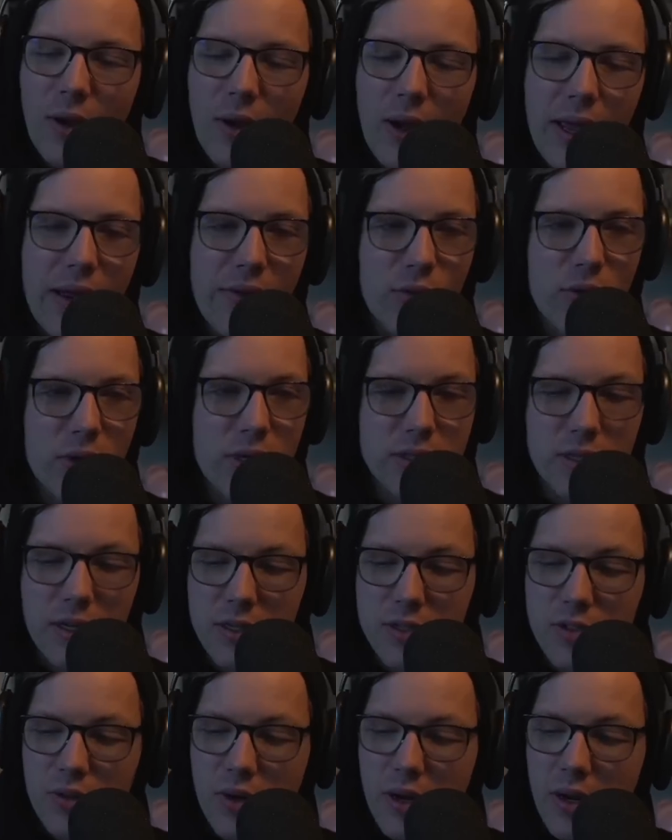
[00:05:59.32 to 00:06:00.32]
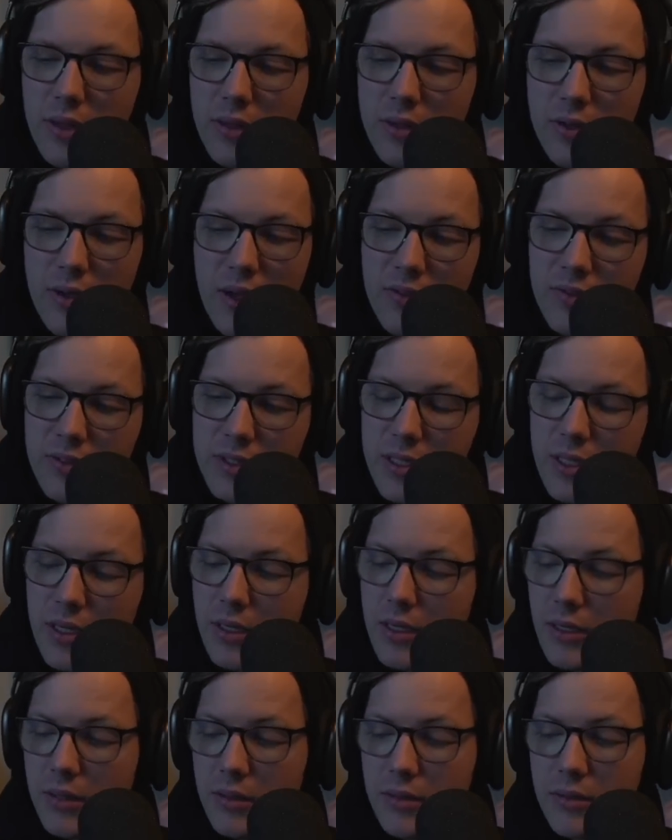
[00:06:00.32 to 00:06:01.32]
have retard strength. You haven't seen it.
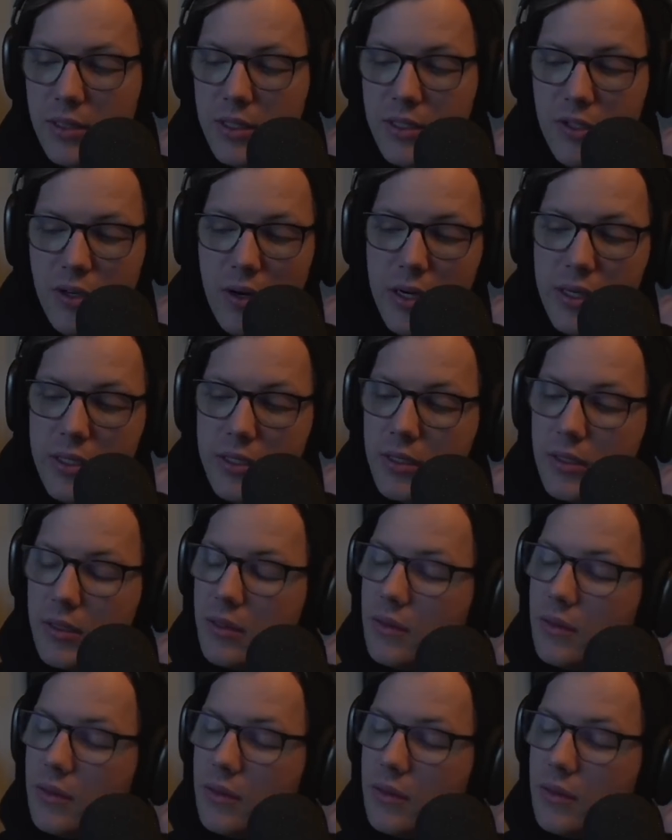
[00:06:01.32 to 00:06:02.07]
It's crazy.